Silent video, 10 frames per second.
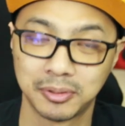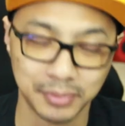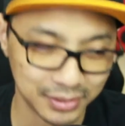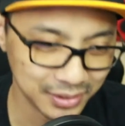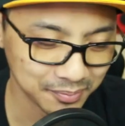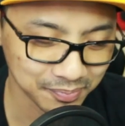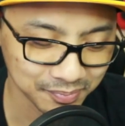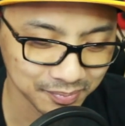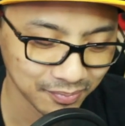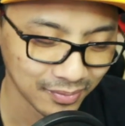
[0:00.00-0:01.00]
present.
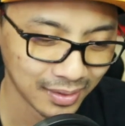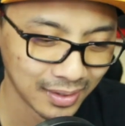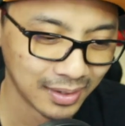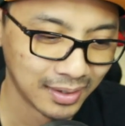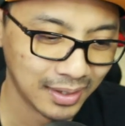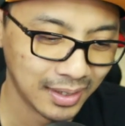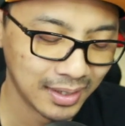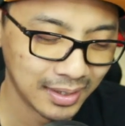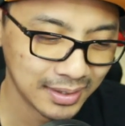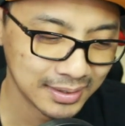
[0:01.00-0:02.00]

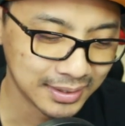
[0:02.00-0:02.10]
Uh, let's see.